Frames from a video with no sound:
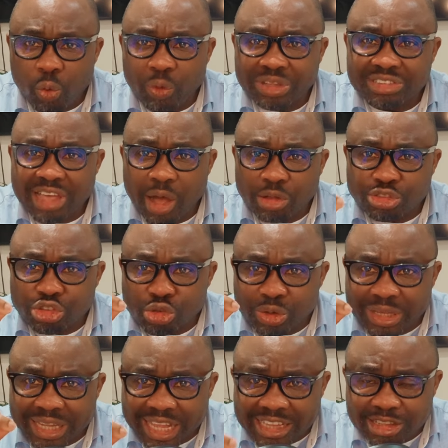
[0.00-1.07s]
without you
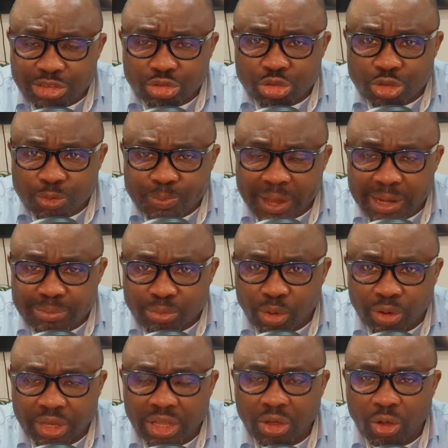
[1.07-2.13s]
needing to spend
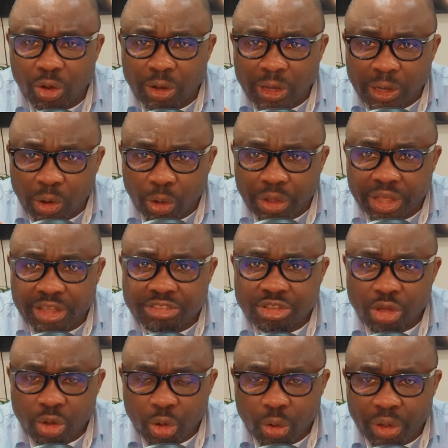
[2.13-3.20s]
money on lawyers
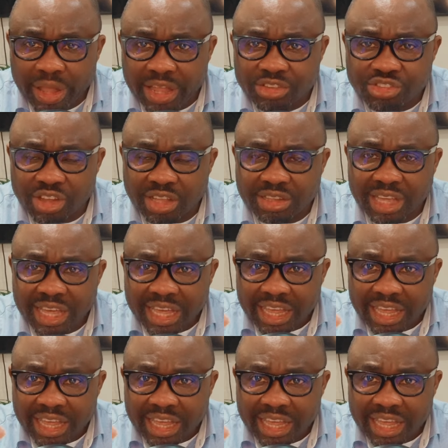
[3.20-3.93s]
or agent.